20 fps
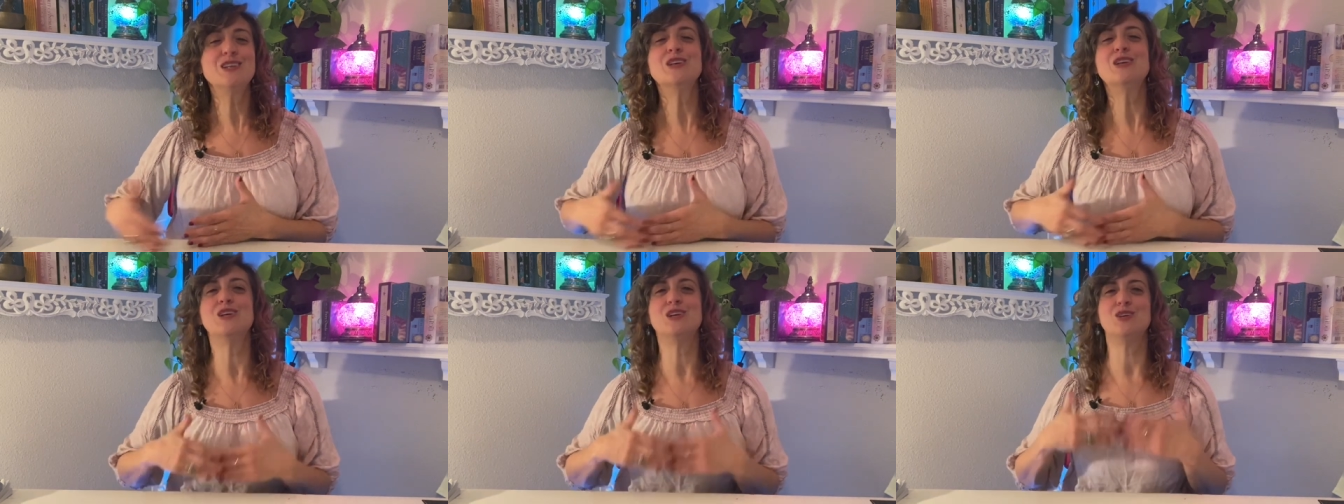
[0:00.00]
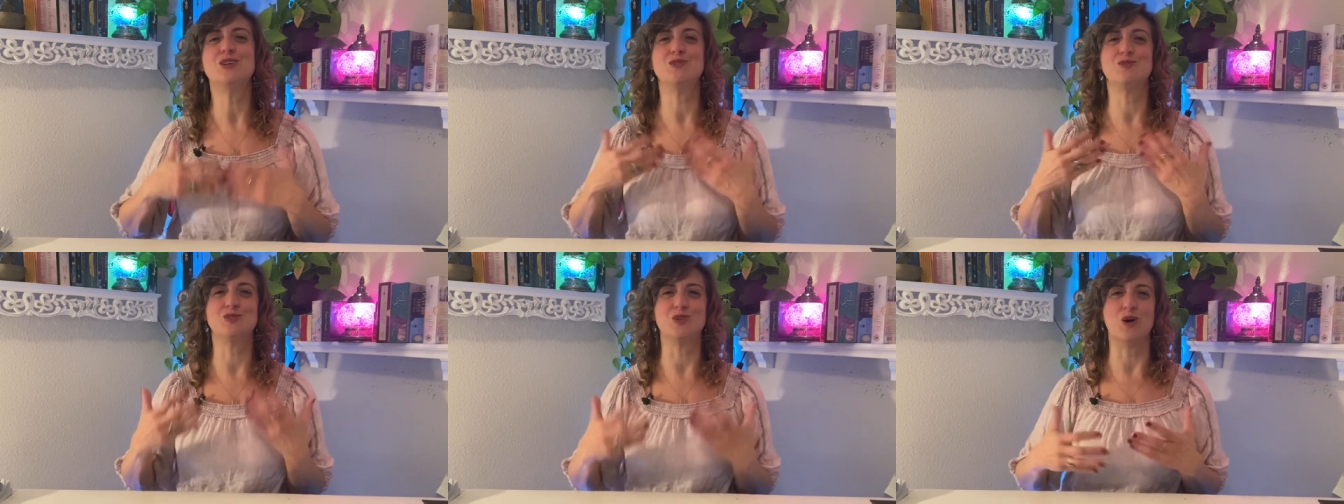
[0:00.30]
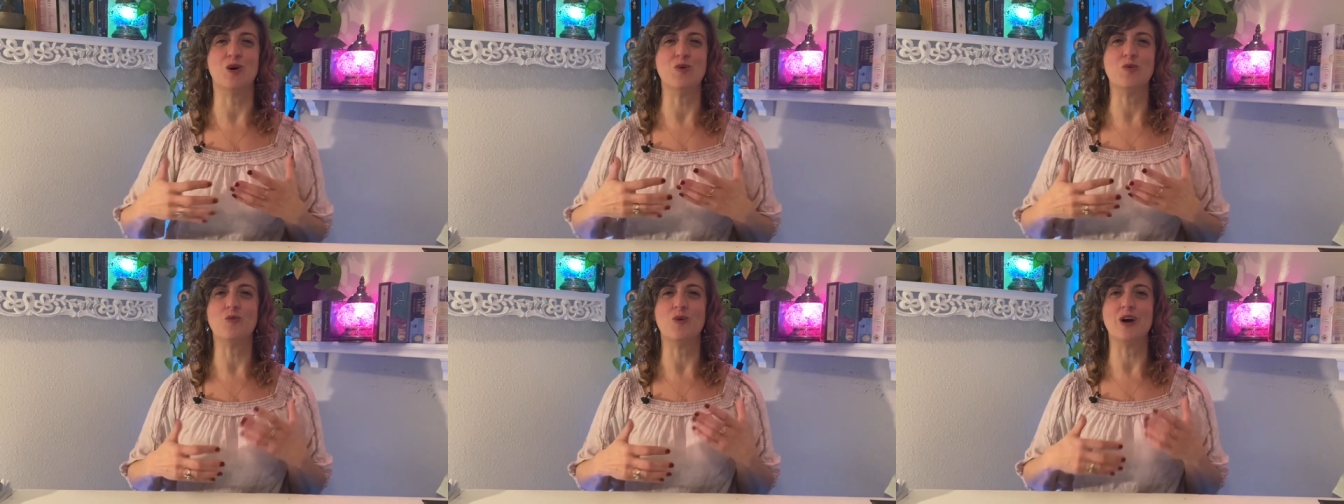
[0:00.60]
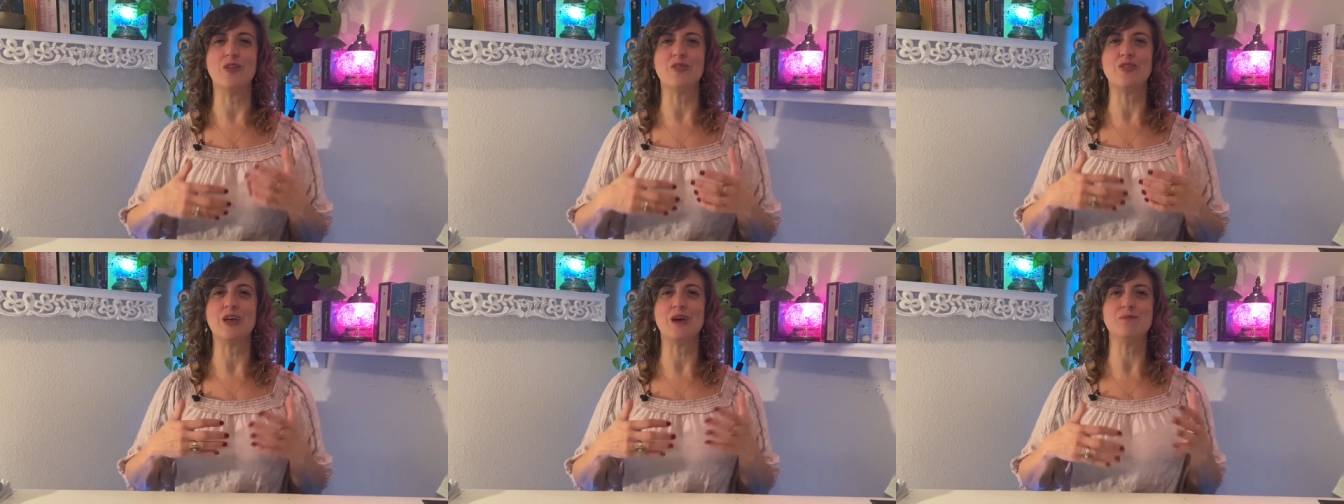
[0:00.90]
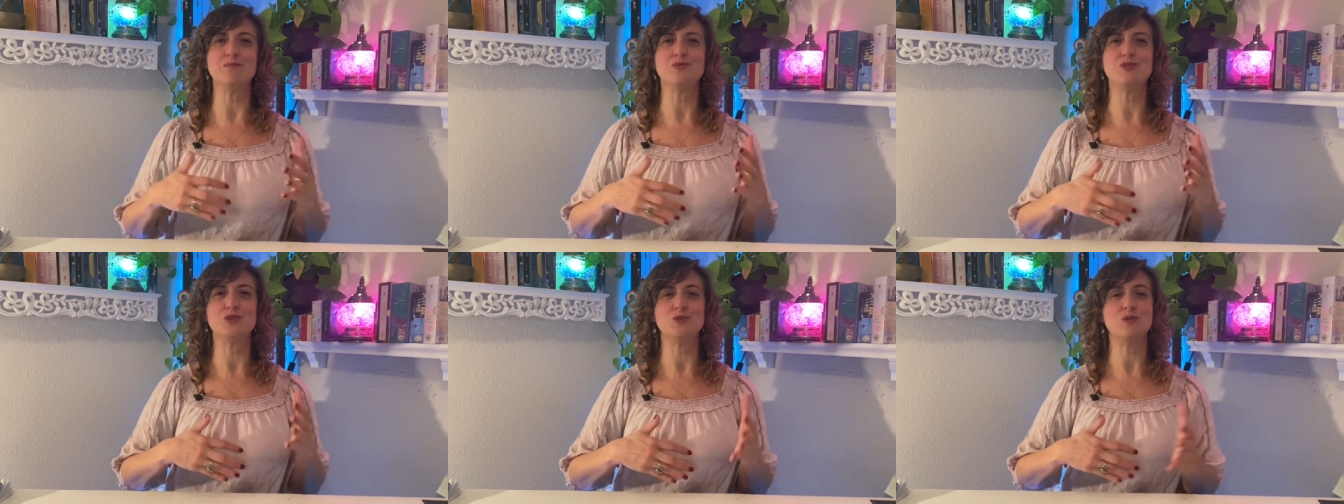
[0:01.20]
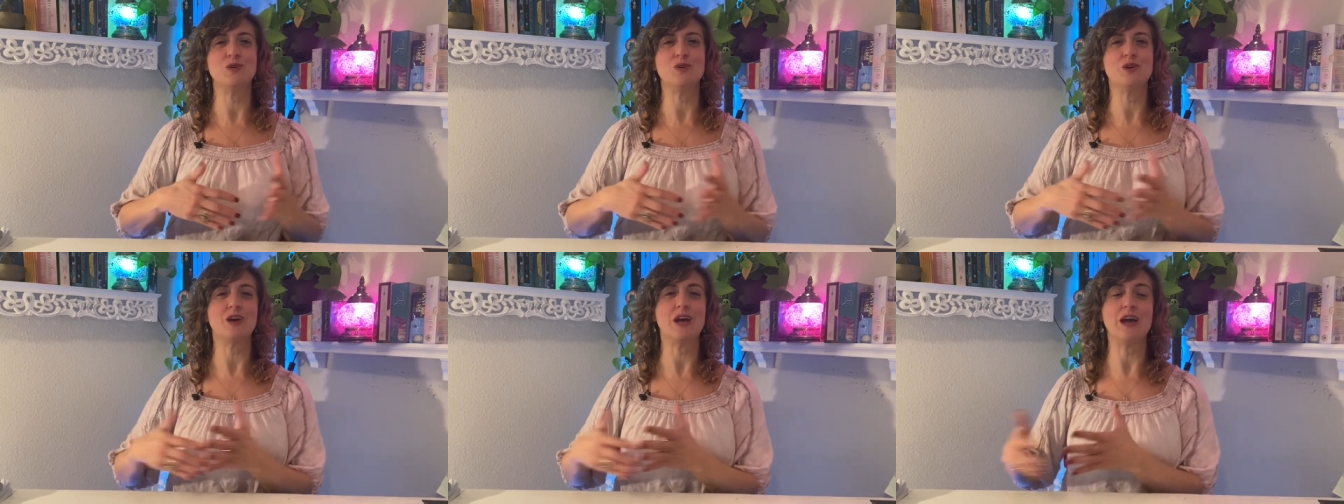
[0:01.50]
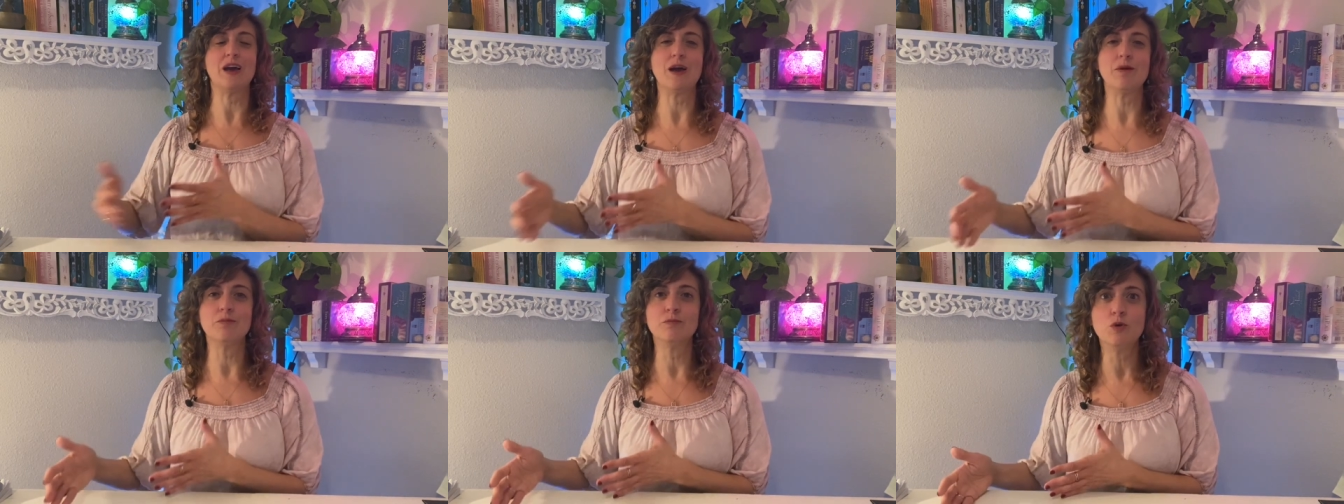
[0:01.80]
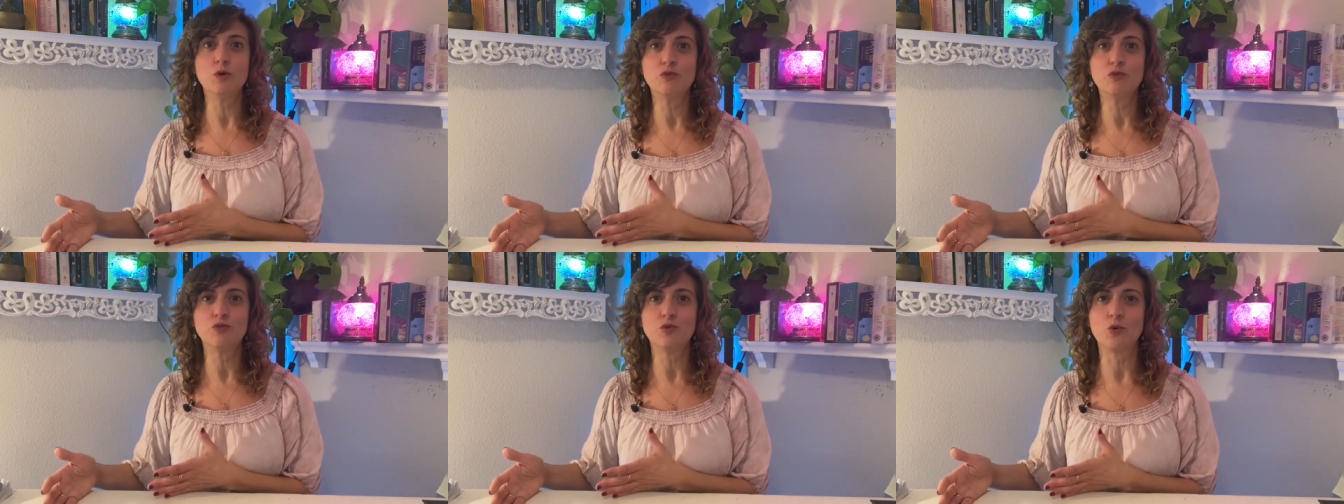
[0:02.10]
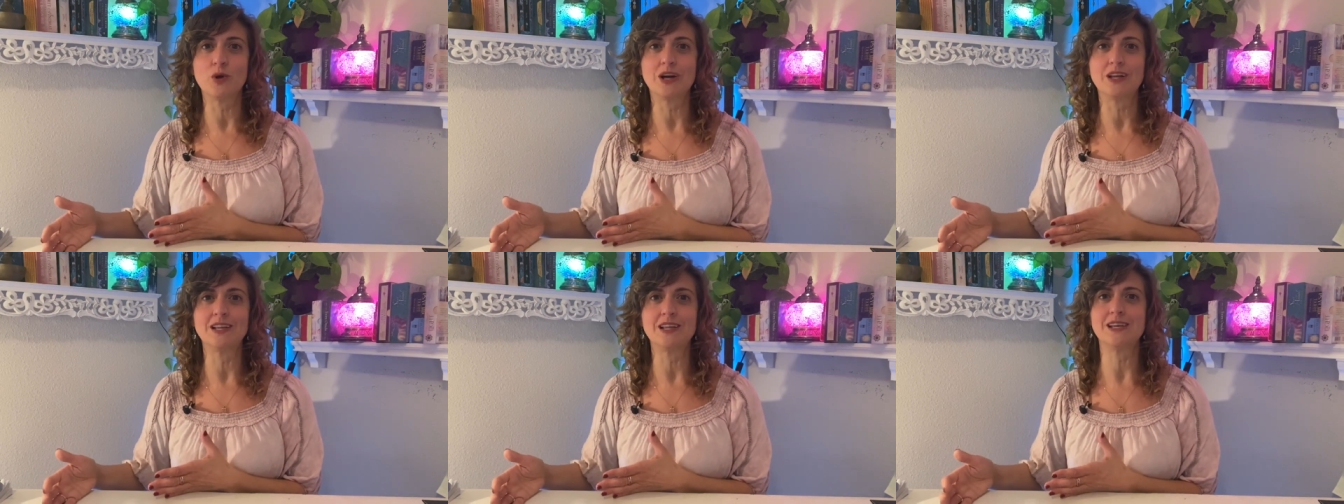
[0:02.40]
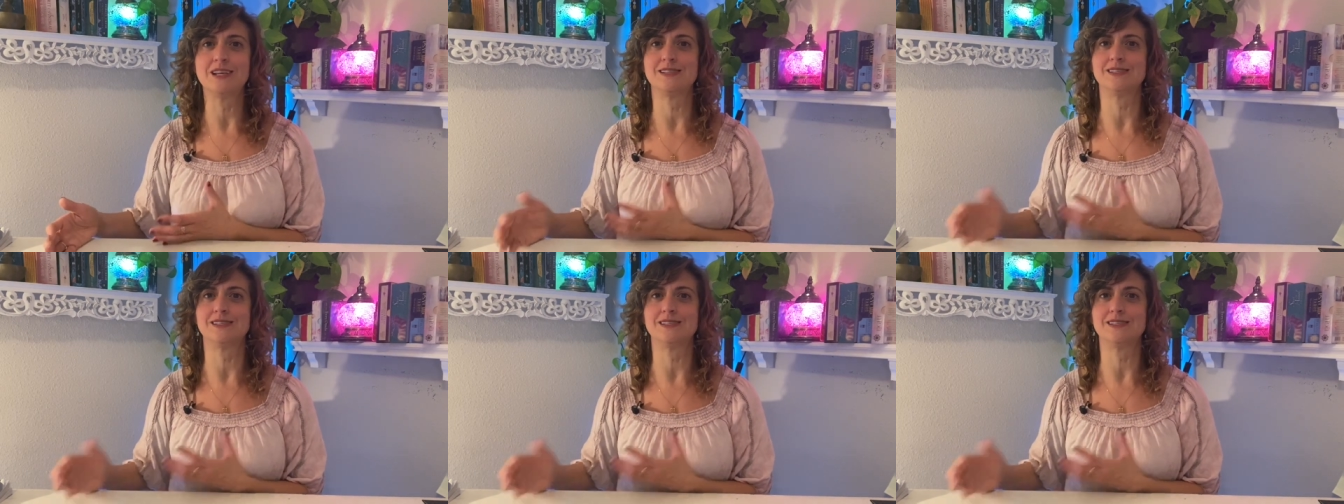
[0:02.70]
you don't want them to uh, move quickly.